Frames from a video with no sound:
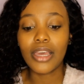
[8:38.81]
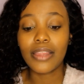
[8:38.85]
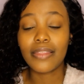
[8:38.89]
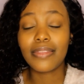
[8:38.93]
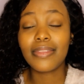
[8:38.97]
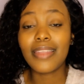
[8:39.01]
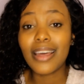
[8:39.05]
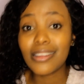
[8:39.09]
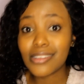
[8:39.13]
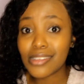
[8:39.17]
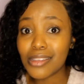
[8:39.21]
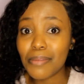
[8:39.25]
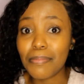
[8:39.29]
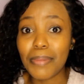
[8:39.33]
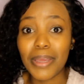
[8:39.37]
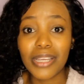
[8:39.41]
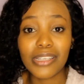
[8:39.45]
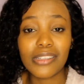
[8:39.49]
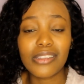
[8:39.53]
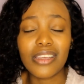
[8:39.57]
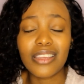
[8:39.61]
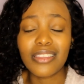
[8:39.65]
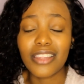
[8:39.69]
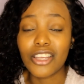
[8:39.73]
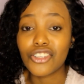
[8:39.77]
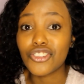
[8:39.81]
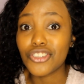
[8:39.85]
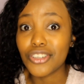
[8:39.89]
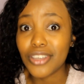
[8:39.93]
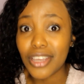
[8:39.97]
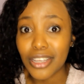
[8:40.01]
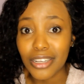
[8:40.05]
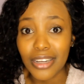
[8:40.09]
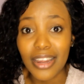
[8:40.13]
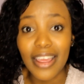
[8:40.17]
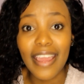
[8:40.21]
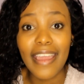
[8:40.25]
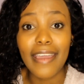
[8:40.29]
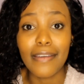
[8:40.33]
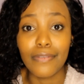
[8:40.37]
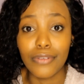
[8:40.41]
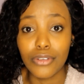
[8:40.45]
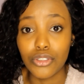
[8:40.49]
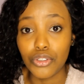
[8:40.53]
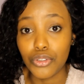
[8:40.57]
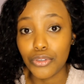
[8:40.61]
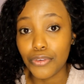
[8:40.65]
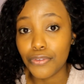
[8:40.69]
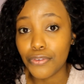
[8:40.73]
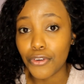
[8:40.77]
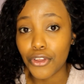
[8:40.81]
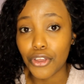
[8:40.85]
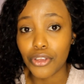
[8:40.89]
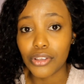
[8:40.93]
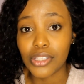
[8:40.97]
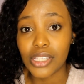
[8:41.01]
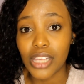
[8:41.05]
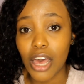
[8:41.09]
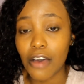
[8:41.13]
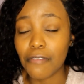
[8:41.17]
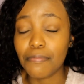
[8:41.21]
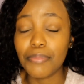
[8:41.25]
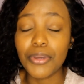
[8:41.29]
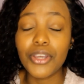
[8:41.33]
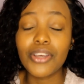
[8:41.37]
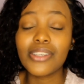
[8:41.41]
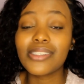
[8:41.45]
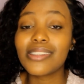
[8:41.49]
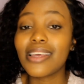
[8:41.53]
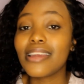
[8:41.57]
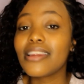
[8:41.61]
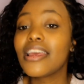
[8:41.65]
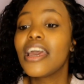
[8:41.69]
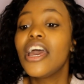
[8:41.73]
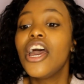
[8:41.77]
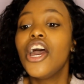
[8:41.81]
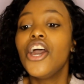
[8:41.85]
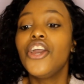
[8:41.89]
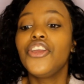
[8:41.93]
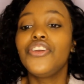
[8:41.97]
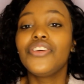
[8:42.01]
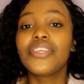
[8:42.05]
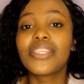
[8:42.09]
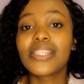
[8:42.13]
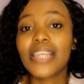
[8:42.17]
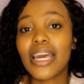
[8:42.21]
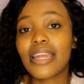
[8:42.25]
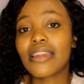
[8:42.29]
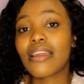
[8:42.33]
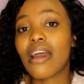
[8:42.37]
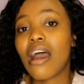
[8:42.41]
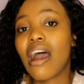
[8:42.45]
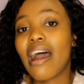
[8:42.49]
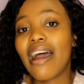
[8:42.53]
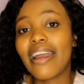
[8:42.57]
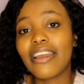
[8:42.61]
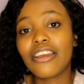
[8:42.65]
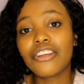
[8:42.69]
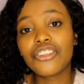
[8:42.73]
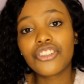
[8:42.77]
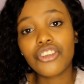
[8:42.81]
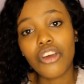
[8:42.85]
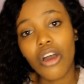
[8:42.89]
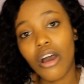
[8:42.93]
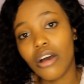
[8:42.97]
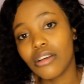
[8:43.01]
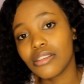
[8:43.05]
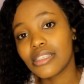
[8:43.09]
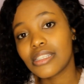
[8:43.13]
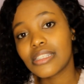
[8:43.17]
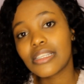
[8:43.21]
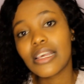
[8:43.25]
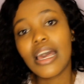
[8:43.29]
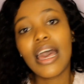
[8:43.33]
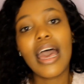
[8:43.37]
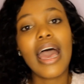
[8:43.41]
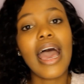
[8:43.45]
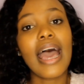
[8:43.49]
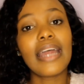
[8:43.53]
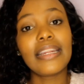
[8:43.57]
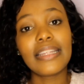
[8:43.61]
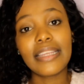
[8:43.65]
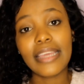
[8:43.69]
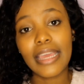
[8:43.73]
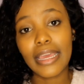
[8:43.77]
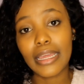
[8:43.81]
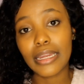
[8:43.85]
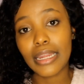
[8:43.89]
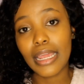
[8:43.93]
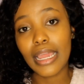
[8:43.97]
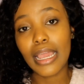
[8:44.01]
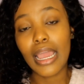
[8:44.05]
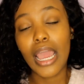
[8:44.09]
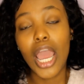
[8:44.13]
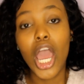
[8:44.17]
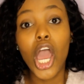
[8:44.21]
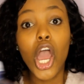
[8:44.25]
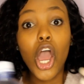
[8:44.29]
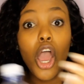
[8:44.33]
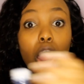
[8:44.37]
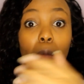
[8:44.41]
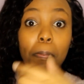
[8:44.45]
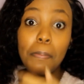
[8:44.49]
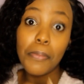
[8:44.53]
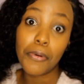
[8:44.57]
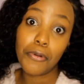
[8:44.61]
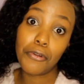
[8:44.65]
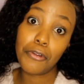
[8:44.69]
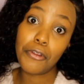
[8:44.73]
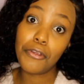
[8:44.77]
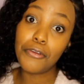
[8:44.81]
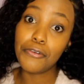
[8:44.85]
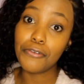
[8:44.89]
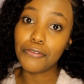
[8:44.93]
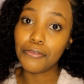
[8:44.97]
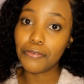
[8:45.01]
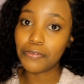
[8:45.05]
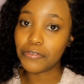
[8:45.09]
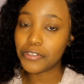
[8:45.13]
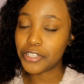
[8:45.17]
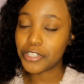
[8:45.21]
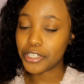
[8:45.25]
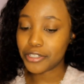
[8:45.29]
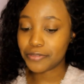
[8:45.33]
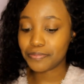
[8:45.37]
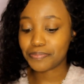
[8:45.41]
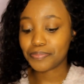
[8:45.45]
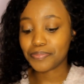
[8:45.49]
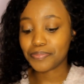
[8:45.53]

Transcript: That's the best thing that you can ever do for yourself, because then you stand a higher chance at getting approved.